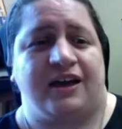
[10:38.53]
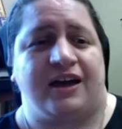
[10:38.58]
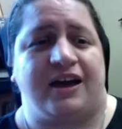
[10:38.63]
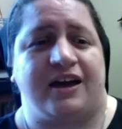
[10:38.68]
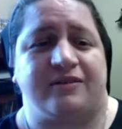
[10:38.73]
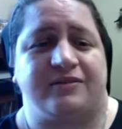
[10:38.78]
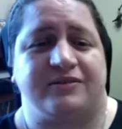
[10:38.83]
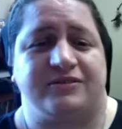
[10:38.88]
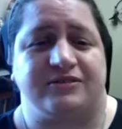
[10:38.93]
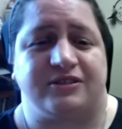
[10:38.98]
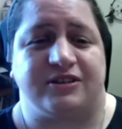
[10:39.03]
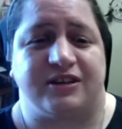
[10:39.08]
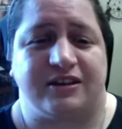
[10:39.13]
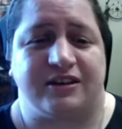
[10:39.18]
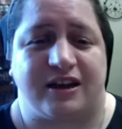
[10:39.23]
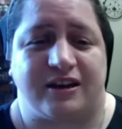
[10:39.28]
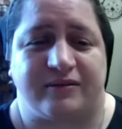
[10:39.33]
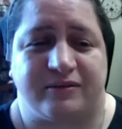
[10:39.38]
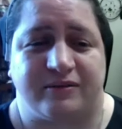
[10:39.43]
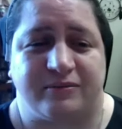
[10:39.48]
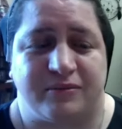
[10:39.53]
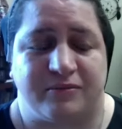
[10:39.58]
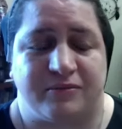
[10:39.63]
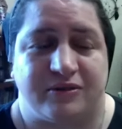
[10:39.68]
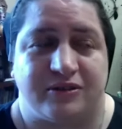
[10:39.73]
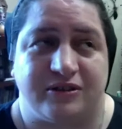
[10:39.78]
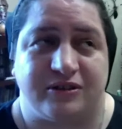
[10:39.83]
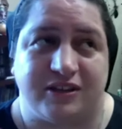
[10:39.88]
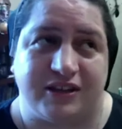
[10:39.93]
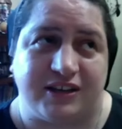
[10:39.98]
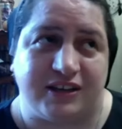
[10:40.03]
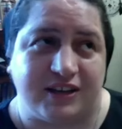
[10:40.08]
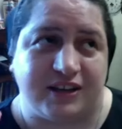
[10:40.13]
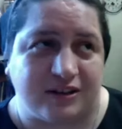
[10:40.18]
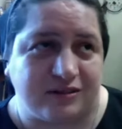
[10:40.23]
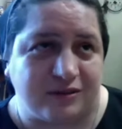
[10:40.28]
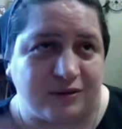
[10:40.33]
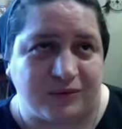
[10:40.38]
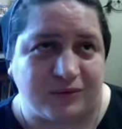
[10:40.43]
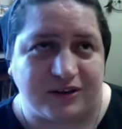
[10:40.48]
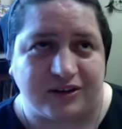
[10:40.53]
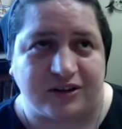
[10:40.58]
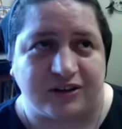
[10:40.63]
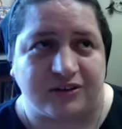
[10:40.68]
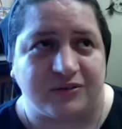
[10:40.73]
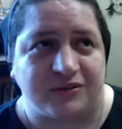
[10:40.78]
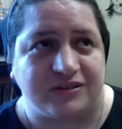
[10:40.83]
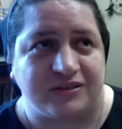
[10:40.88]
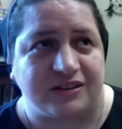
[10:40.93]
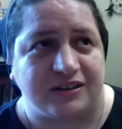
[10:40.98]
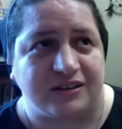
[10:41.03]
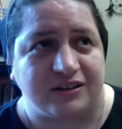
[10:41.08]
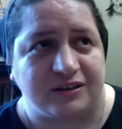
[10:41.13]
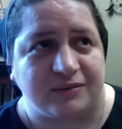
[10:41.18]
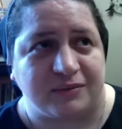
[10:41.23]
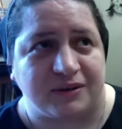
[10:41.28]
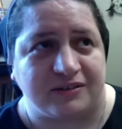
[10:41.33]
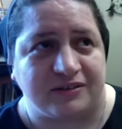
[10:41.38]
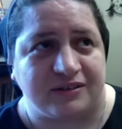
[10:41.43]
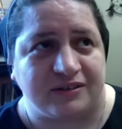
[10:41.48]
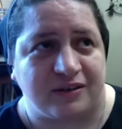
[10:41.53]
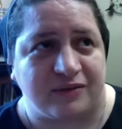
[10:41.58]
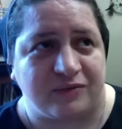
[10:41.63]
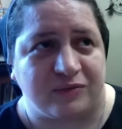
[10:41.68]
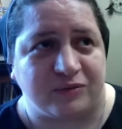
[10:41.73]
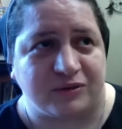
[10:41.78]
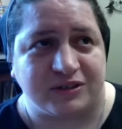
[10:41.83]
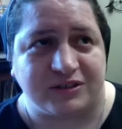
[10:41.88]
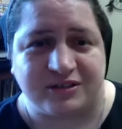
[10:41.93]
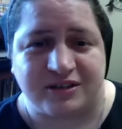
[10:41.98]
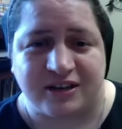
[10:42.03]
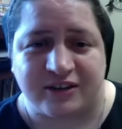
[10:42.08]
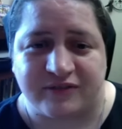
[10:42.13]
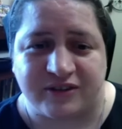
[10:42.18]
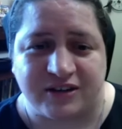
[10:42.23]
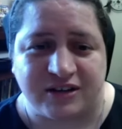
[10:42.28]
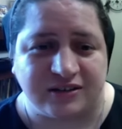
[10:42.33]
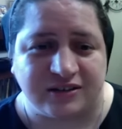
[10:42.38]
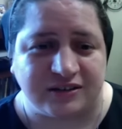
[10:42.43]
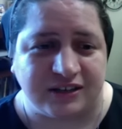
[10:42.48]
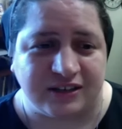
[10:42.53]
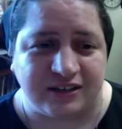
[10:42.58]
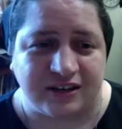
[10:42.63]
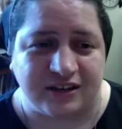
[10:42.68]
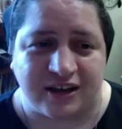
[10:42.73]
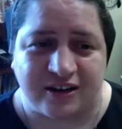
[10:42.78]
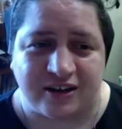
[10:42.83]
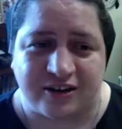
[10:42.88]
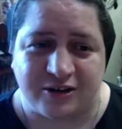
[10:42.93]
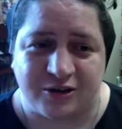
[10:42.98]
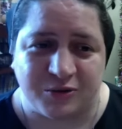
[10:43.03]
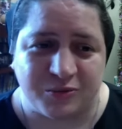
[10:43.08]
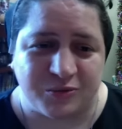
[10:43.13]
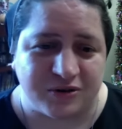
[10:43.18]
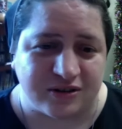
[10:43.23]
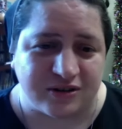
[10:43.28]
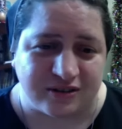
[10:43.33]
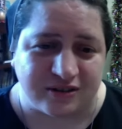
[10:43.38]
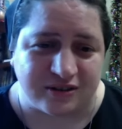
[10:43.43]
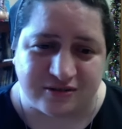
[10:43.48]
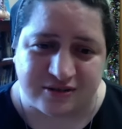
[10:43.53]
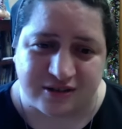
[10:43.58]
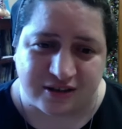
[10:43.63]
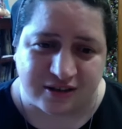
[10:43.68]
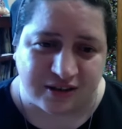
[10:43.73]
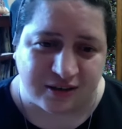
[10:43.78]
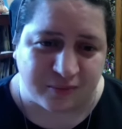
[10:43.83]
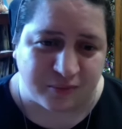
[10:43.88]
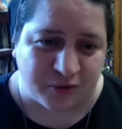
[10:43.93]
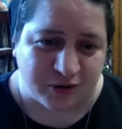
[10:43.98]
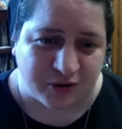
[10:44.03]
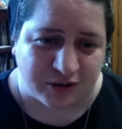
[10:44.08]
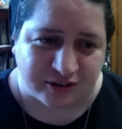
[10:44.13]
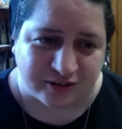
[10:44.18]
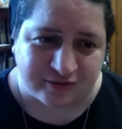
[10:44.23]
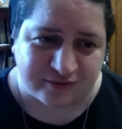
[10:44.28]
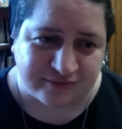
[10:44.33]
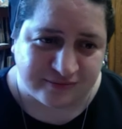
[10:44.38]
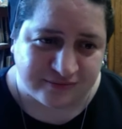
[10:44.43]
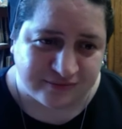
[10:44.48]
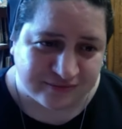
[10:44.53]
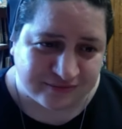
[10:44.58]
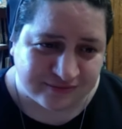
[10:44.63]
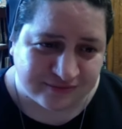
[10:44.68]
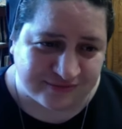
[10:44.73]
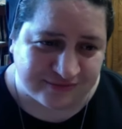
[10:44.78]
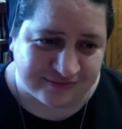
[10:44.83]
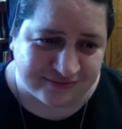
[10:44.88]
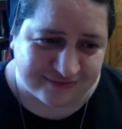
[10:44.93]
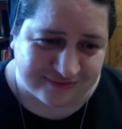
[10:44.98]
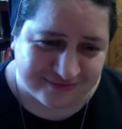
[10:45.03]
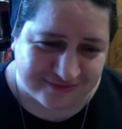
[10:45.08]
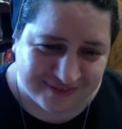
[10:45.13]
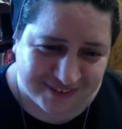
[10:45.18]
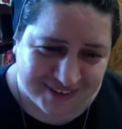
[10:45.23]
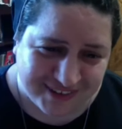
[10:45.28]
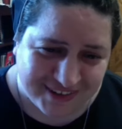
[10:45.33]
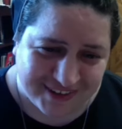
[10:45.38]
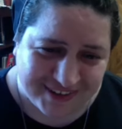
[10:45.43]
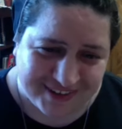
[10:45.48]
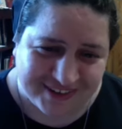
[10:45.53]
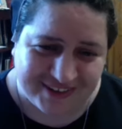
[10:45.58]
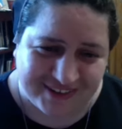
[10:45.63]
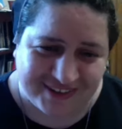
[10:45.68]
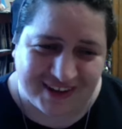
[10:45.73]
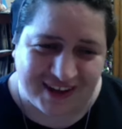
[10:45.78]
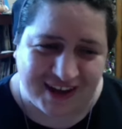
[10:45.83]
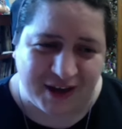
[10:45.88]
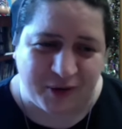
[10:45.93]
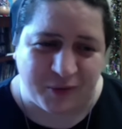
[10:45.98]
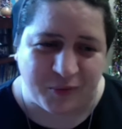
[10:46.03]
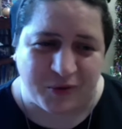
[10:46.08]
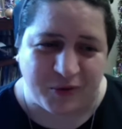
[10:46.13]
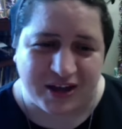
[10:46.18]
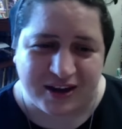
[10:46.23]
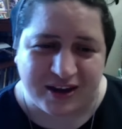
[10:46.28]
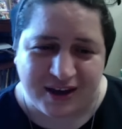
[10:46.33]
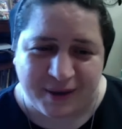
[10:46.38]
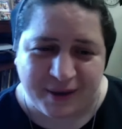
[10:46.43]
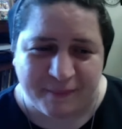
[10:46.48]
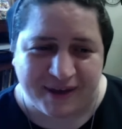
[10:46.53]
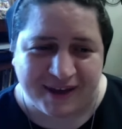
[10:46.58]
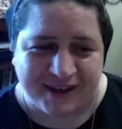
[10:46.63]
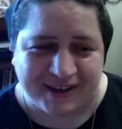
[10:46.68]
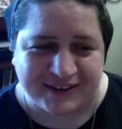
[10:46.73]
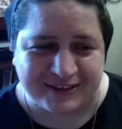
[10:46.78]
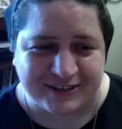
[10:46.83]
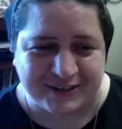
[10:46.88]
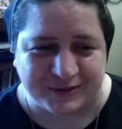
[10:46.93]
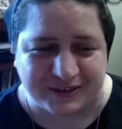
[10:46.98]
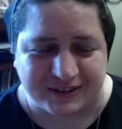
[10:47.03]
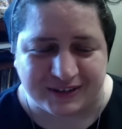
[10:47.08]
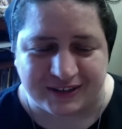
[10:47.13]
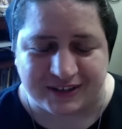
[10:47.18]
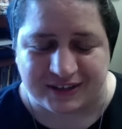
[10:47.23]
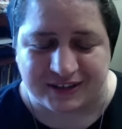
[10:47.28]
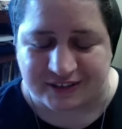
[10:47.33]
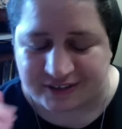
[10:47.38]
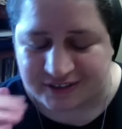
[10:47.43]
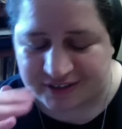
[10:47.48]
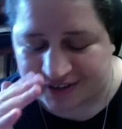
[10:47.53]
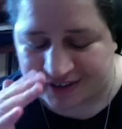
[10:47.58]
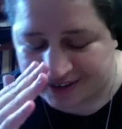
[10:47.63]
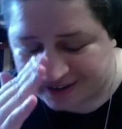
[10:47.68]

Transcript: I remember looking out the window and thinking to myself, we're definitely not in New Orleans anymore. It's like, what am I doing here?